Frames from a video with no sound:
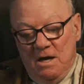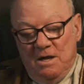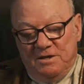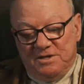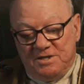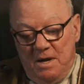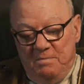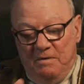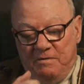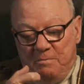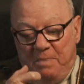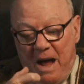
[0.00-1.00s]
The stump
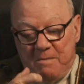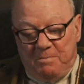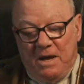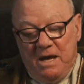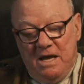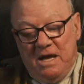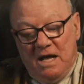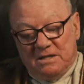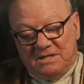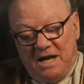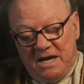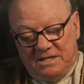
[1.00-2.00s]
of a pipe he
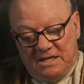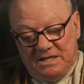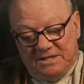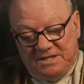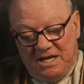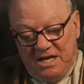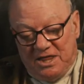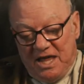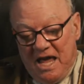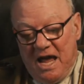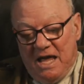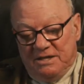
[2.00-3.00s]
held tight in his teeth,
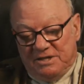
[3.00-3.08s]
and the